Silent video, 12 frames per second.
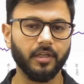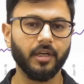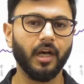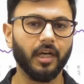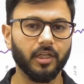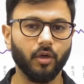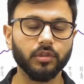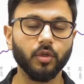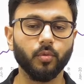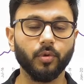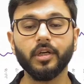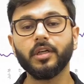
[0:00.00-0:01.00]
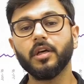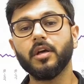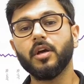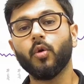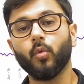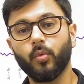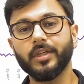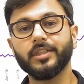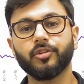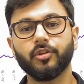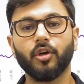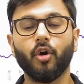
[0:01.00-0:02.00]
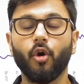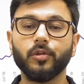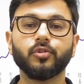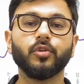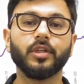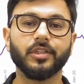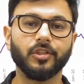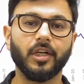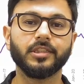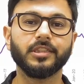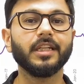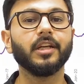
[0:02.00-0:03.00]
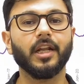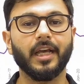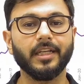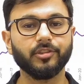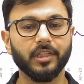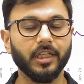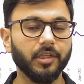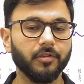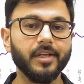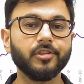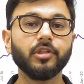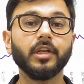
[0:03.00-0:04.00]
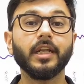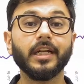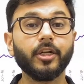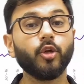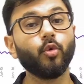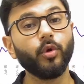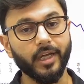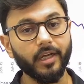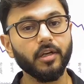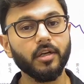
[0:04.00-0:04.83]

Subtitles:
around the world, which also results in a rise in inflation, including